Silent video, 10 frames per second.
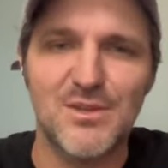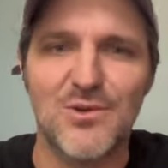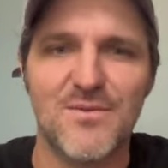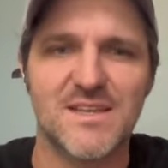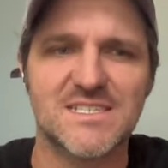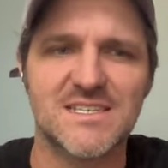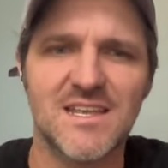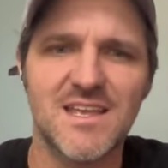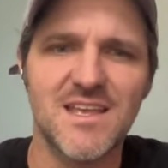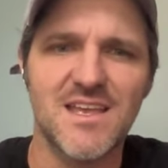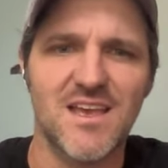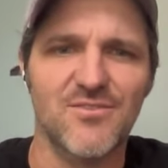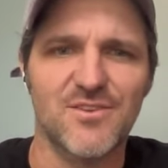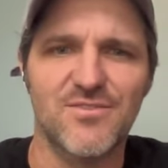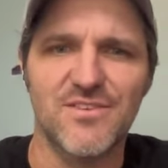be doing this
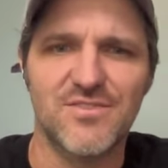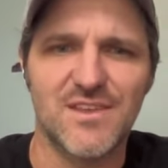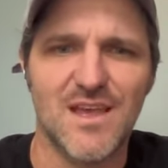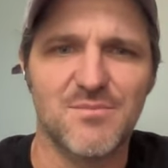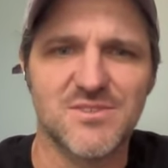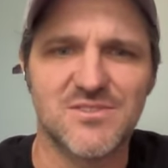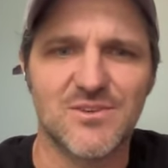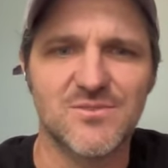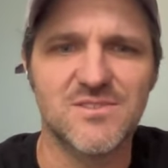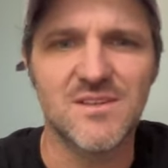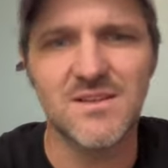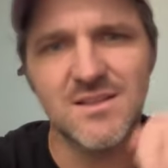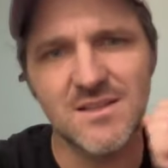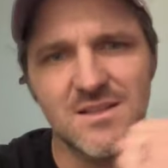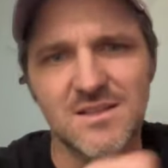every 50 episodes.
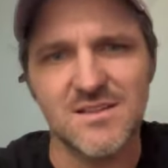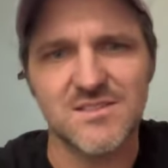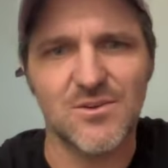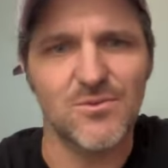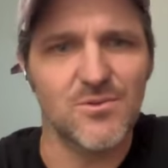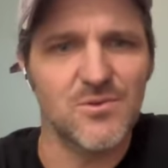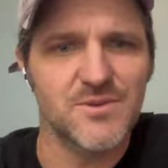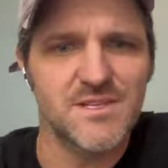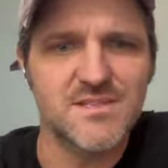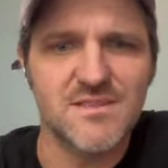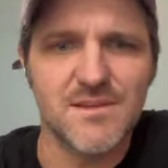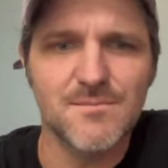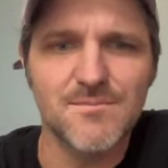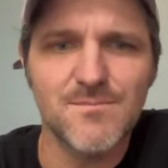Let's go, Glory DC.